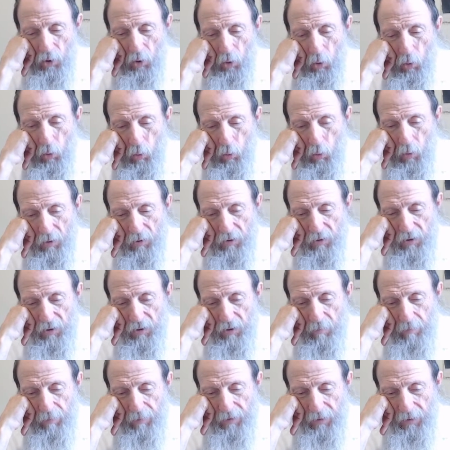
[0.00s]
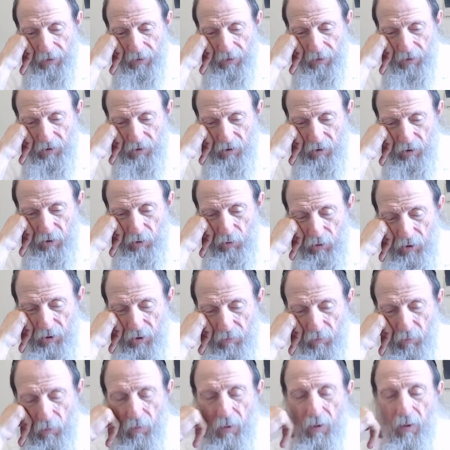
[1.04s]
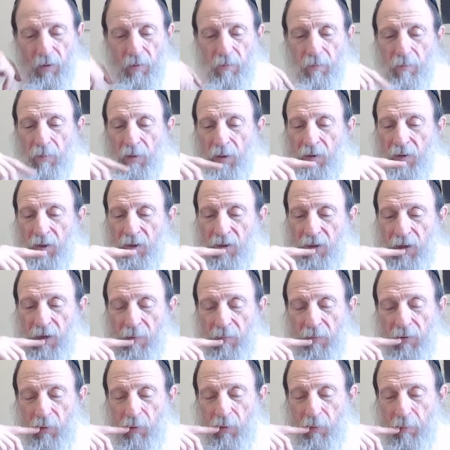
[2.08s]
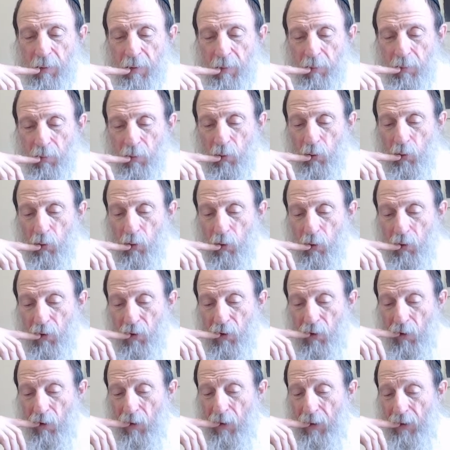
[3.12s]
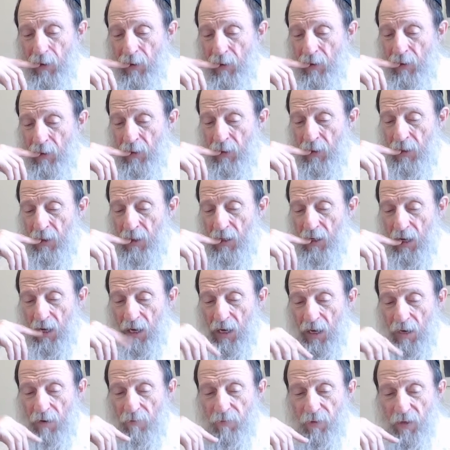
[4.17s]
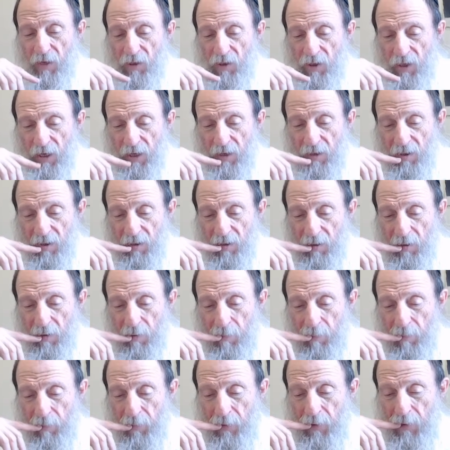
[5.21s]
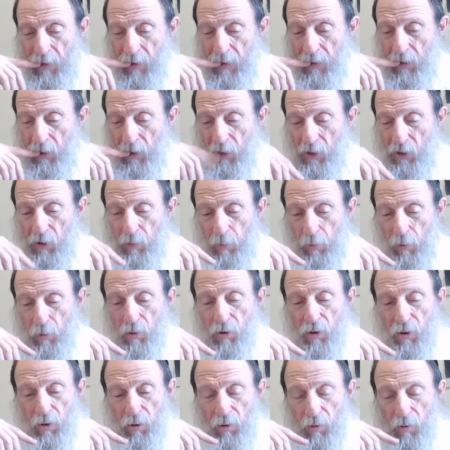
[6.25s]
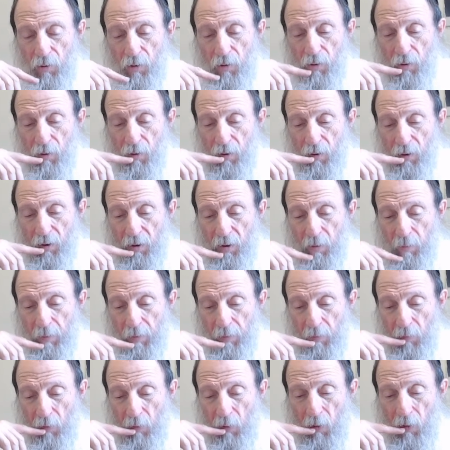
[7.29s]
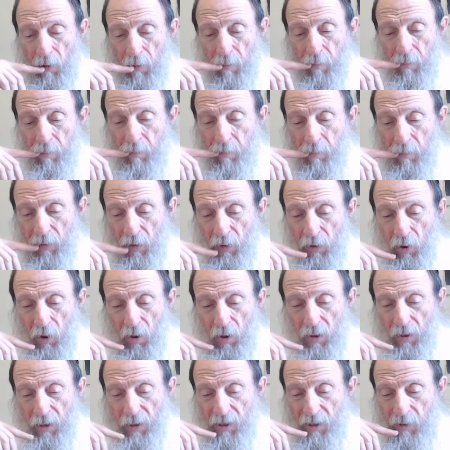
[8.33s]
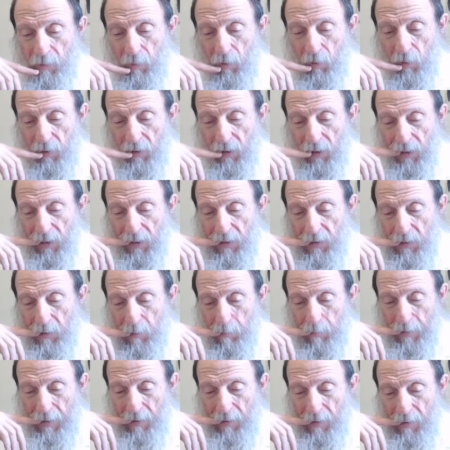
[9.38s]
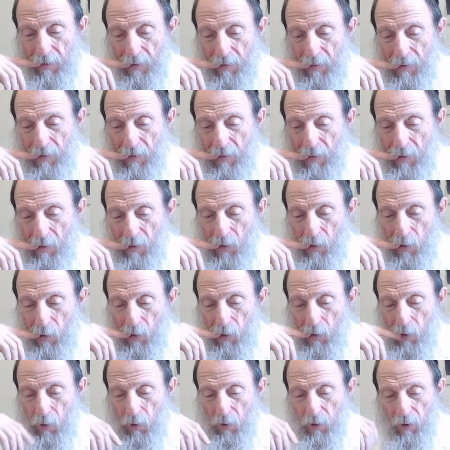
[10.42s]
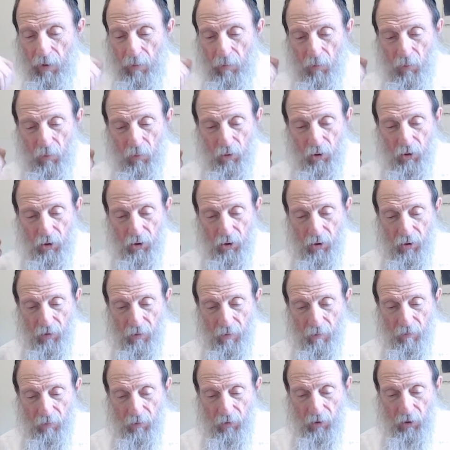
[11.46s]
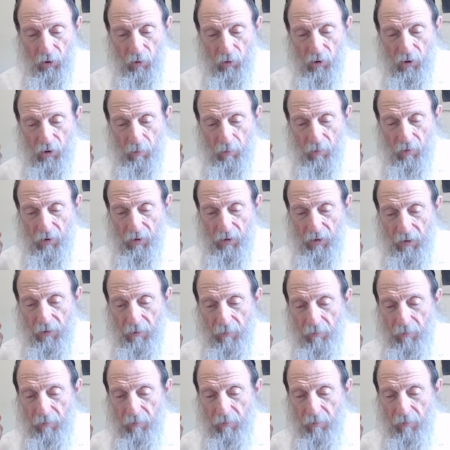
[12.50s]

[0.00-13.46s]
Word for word: Huadin biyachas liyoshev oil. It's the same thing with people who learn Torah. If they say to them, you're supposed to learn a little bit more, call atzmotai tamarna, lo yamush kiyotze bozeh.